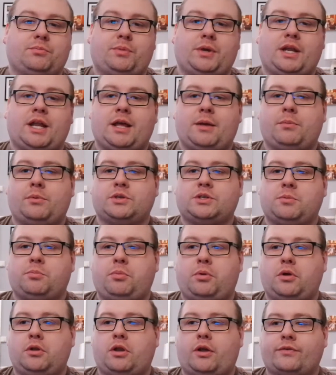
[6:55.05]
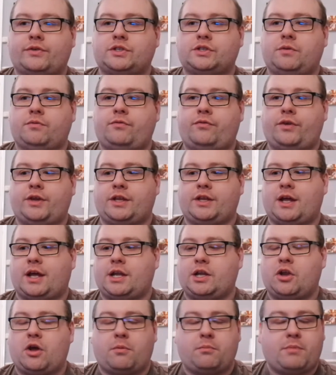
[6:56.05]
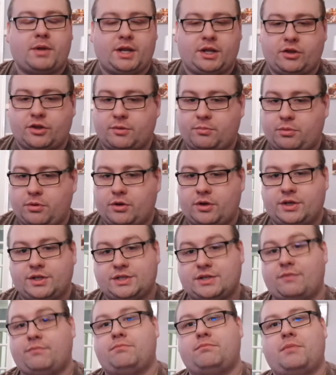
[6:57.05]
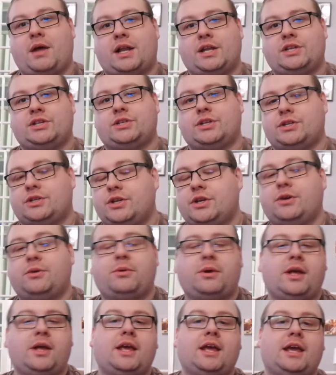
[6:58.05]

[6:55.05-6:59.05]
been able to pull off something that not many other ponies have managed to do,